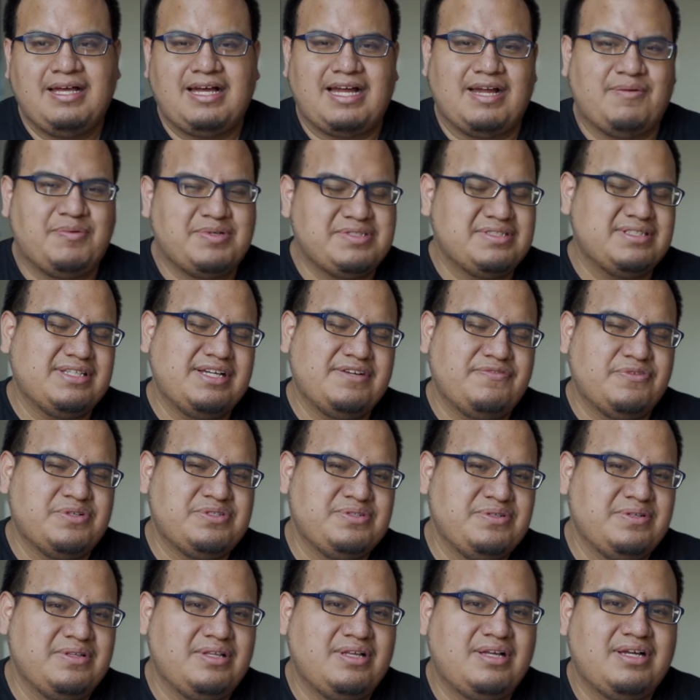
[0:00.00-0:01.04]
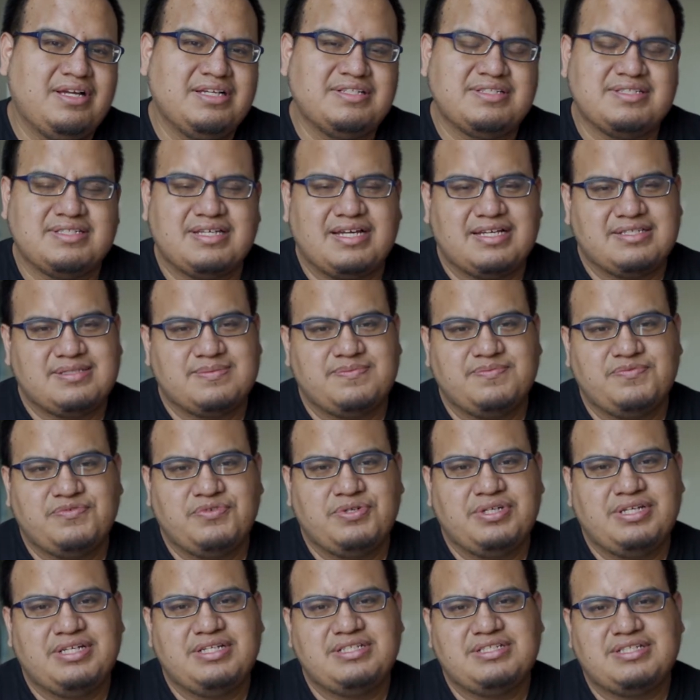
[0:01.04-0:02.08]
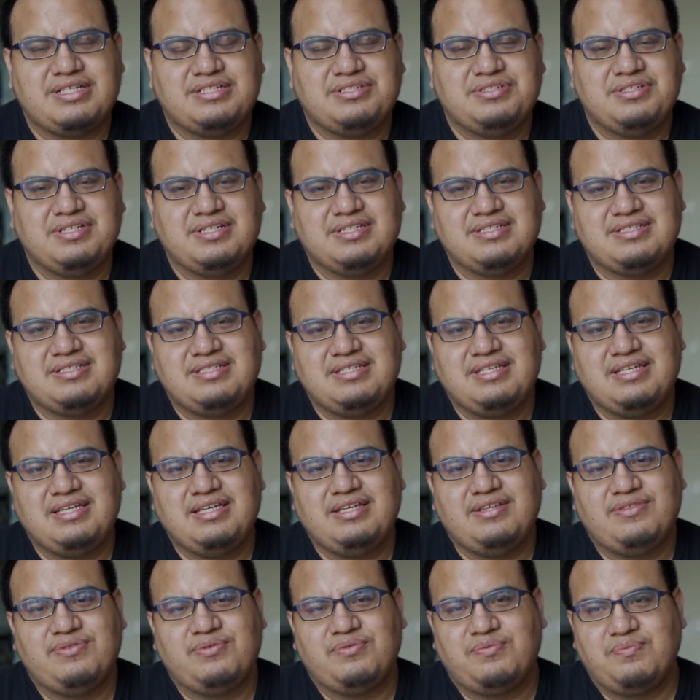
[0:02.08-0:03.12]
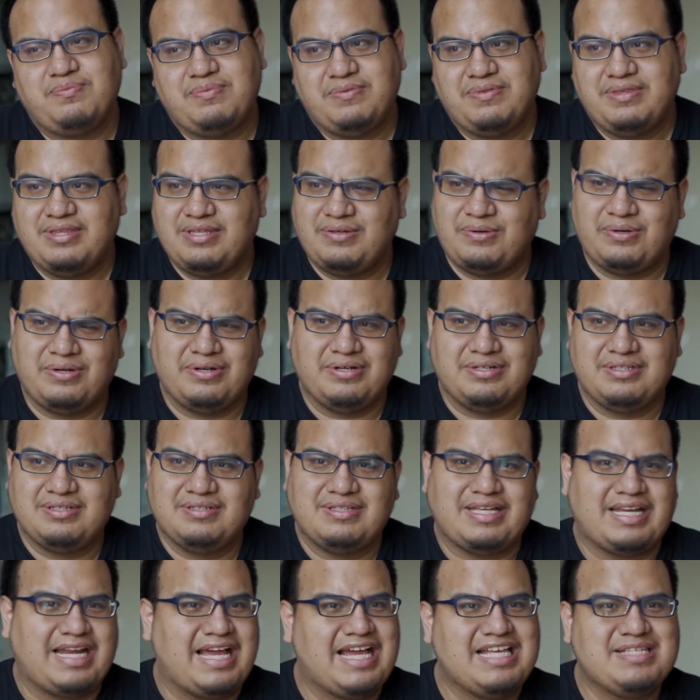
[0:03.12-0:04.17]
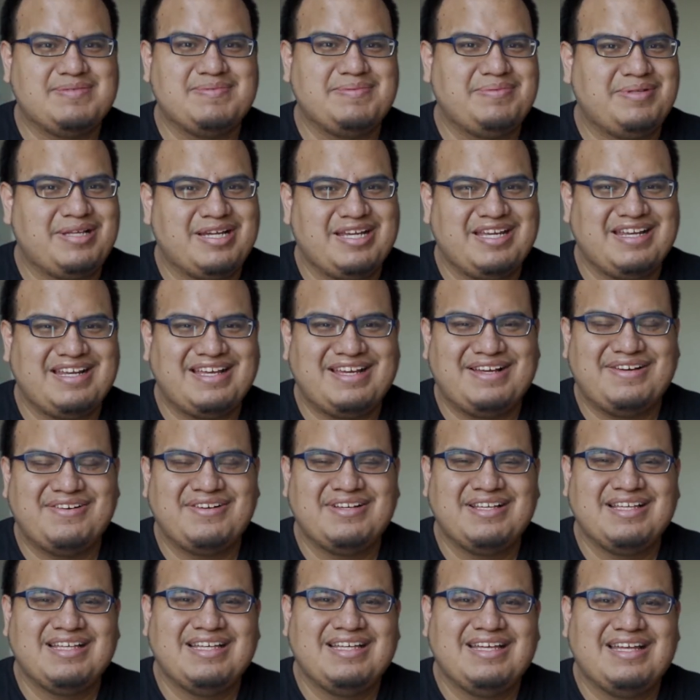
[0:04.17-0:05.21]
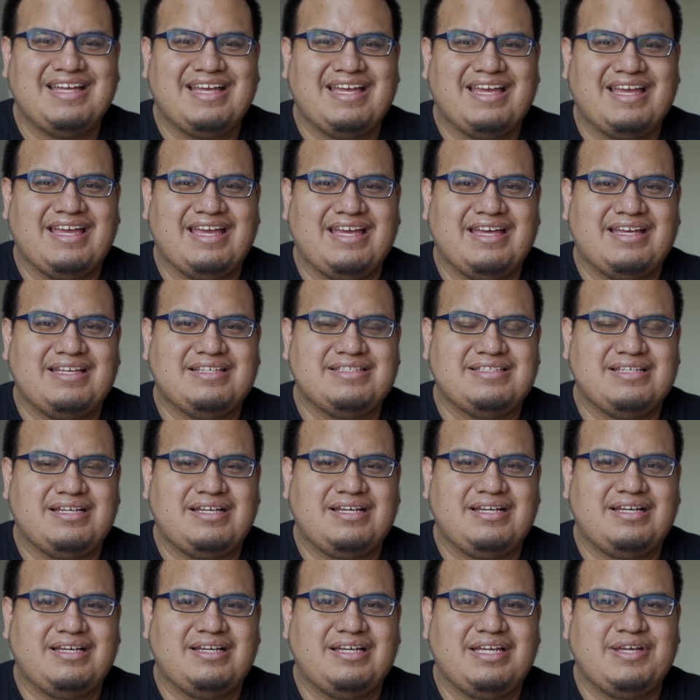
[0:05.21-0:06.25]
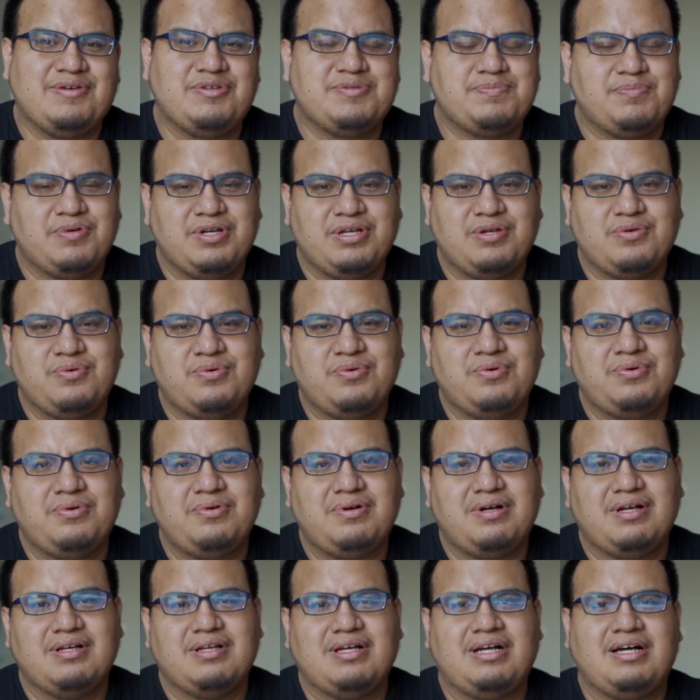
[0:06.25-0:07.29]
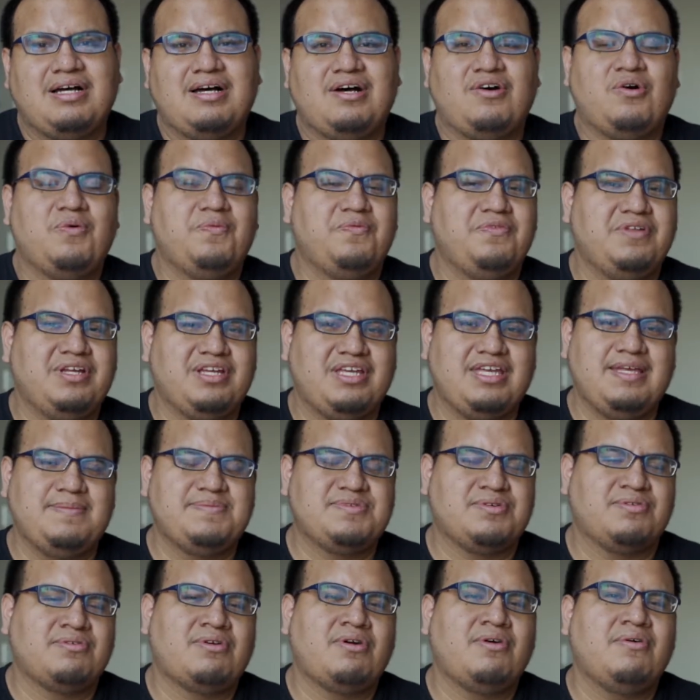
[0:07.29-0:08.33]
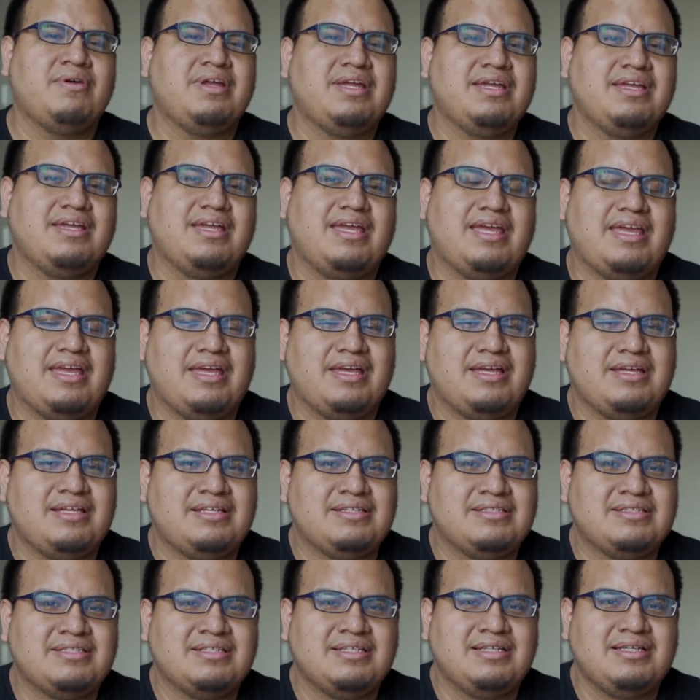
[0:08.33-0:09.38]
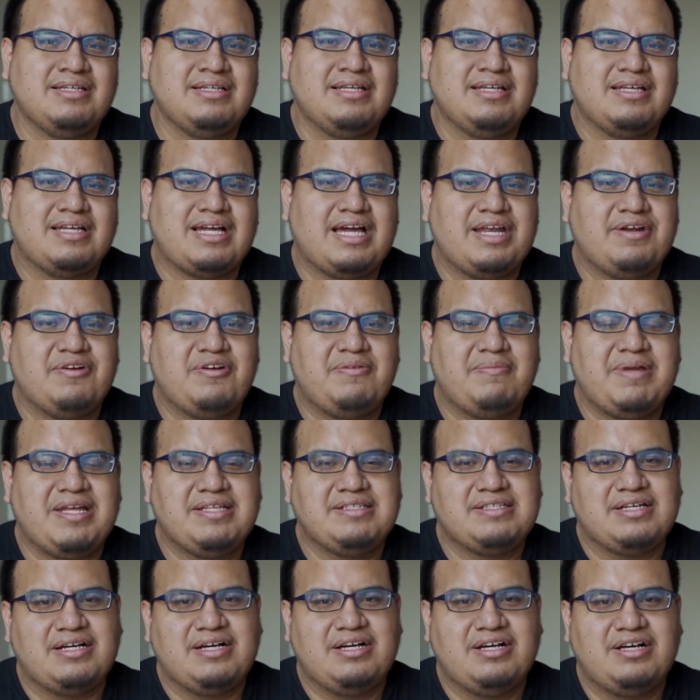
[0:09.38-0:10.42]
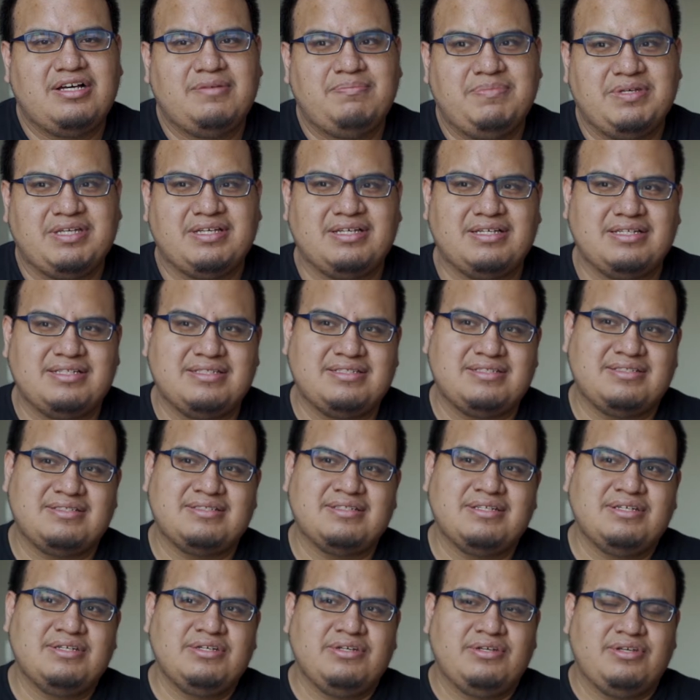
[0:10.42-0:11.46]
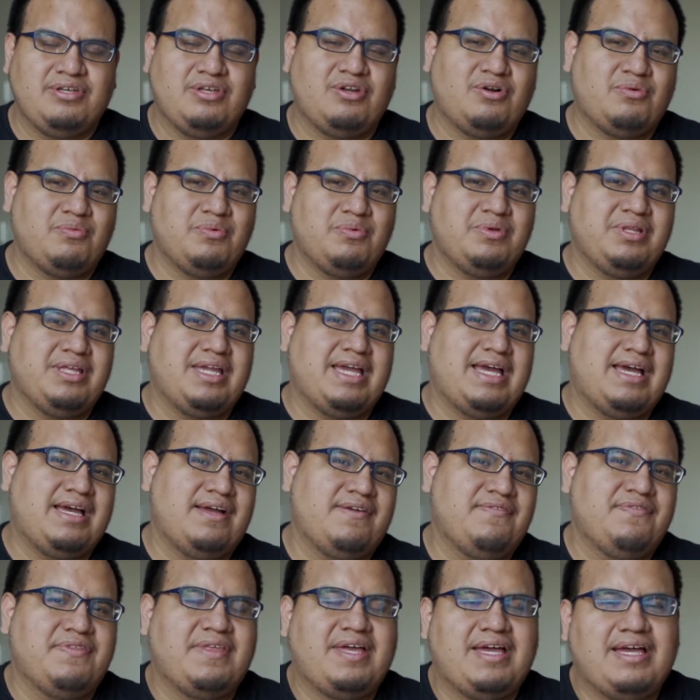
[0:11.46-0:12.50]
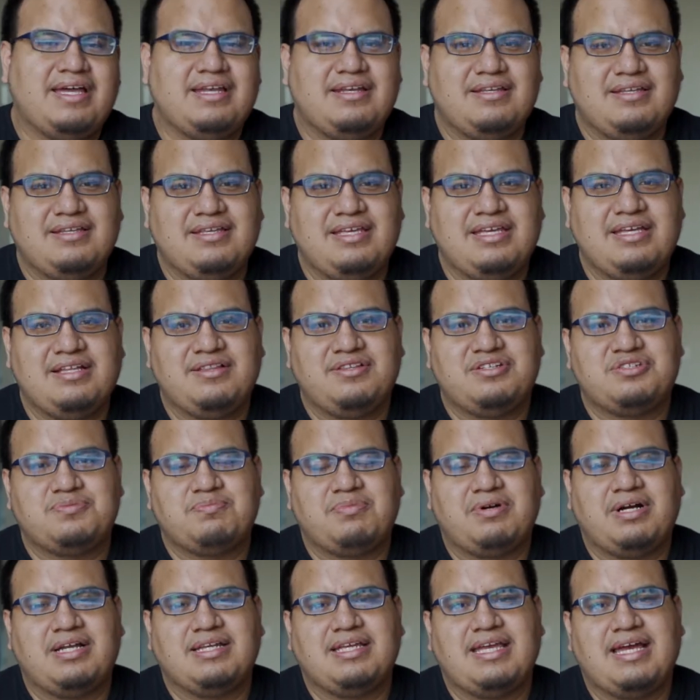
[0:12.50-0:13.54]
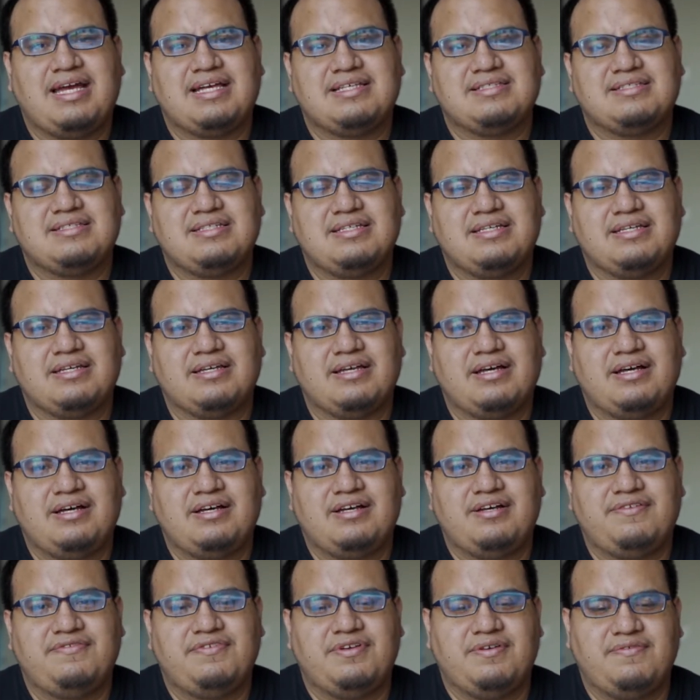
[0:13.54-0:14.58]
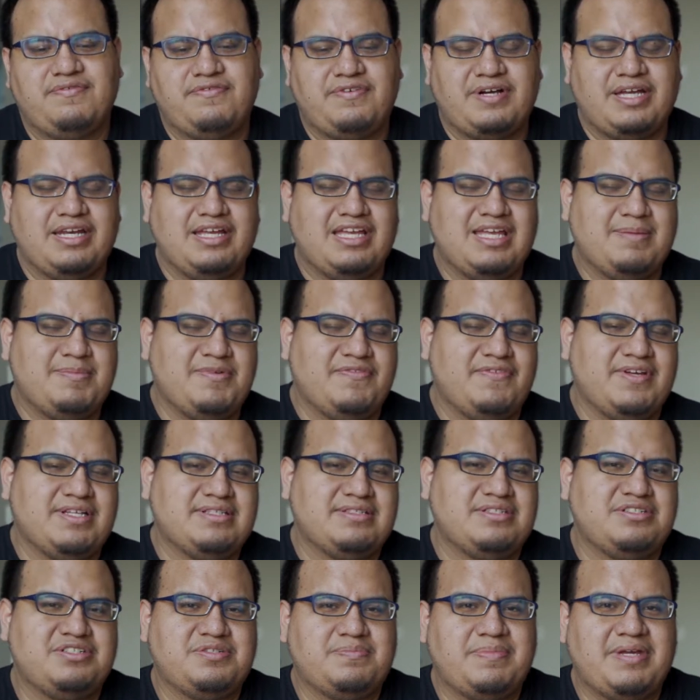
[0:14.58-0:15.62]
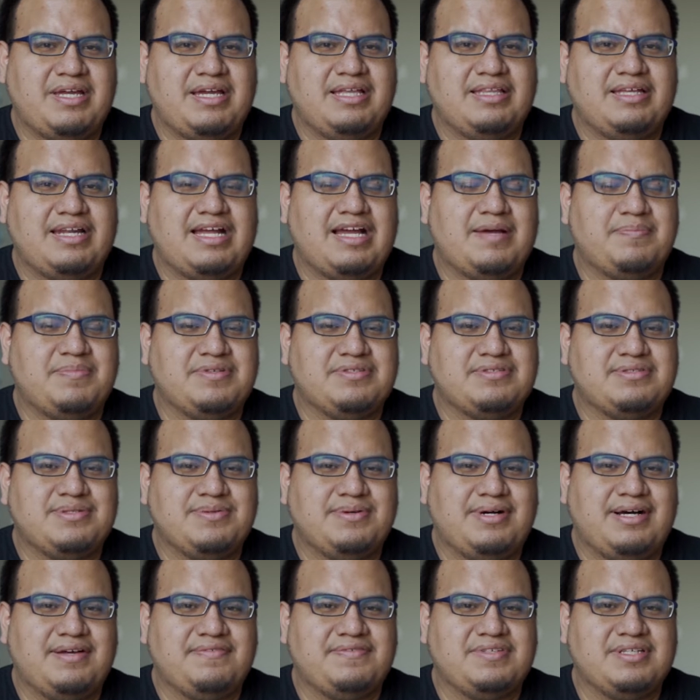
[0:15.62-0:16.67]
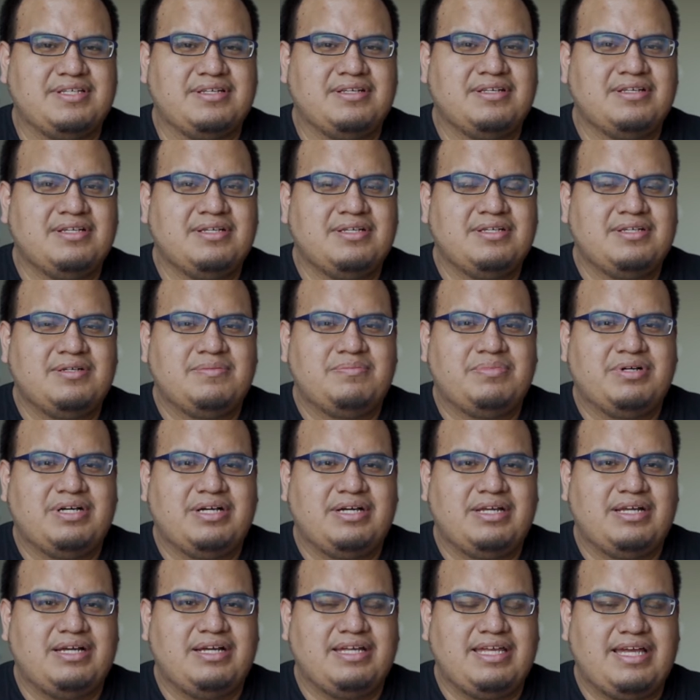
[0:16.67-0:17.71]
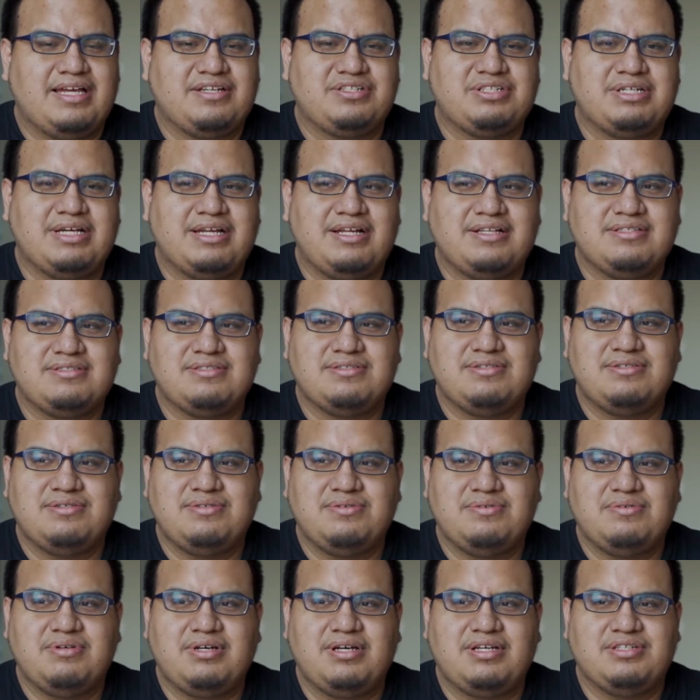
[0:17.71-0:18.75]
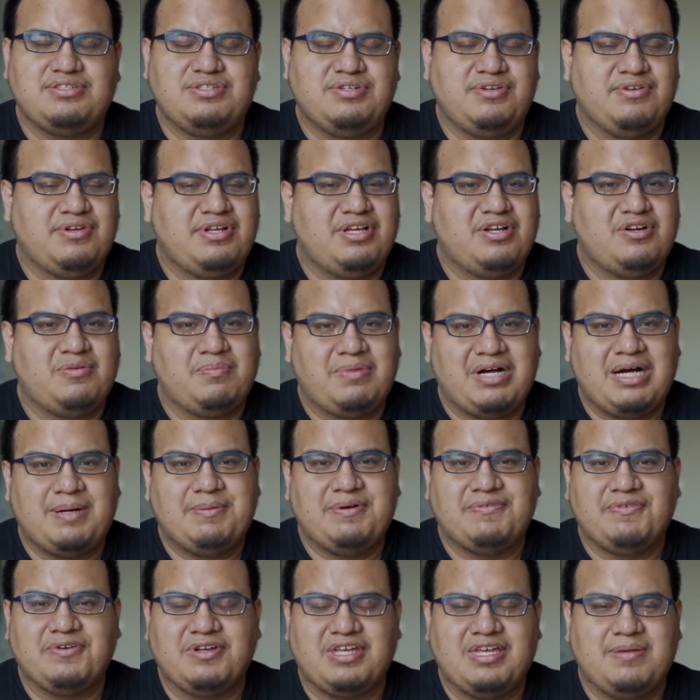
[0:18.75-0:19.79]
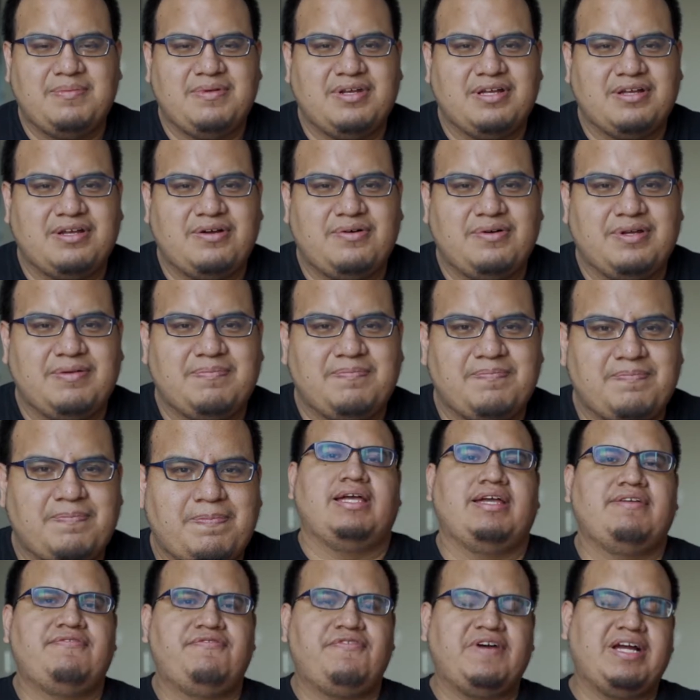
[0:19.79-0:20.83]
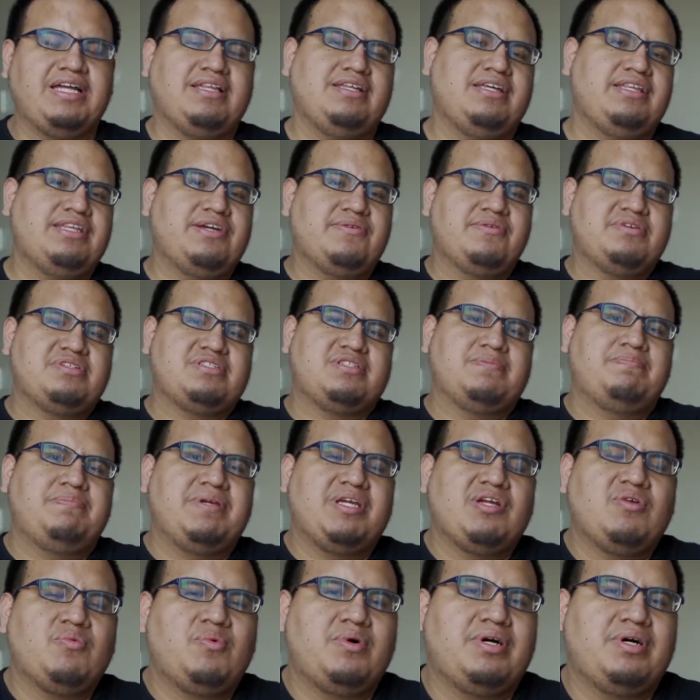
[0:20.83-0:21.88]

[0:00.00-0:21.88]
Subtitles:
I wasn't there for too long, just got some footage that you can see, or that has been playing now, and it was pretty cool. Hopefully it keeps growing and kind of remains a hub, because you don't really have that English broadcasting of fighting game events in Japan that happens too often. But yeah, shout outs to Jayuna and Obama for keeping it going. And finally, there was the big